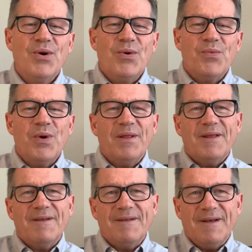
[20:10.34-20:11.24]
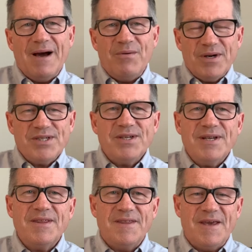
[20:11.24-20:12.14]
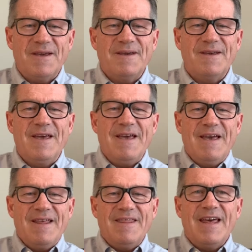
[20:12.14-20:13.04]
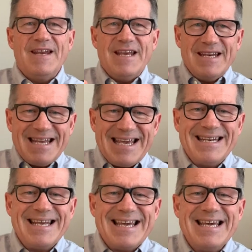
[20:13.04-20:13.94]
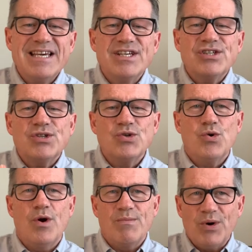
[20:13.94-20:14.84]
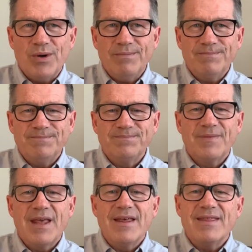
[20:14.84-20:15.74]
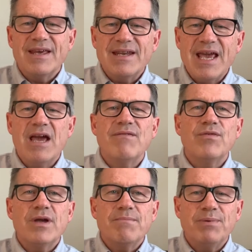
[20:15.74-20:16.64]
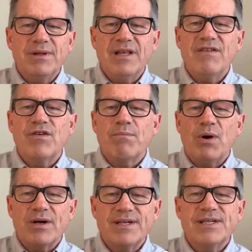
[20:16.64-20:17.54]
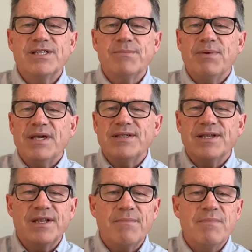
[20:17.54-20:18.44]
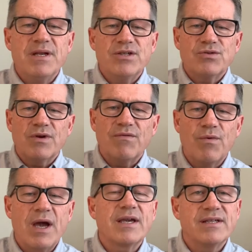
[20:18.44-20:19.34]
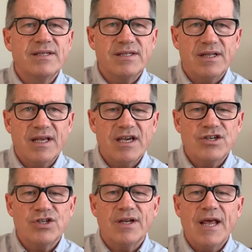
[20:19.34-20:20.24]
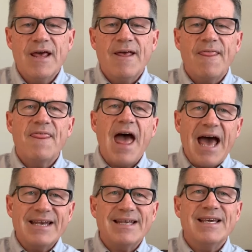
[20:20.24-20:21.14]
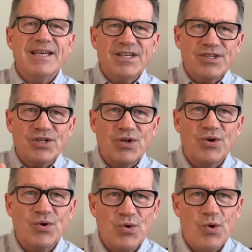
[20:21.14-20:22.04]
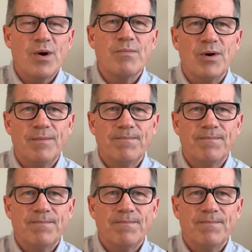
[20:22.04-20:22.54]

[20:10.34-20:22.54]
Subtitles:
Well, I want you to think that it is normal that every believer participates in the ministry of reconciliation. That is normal.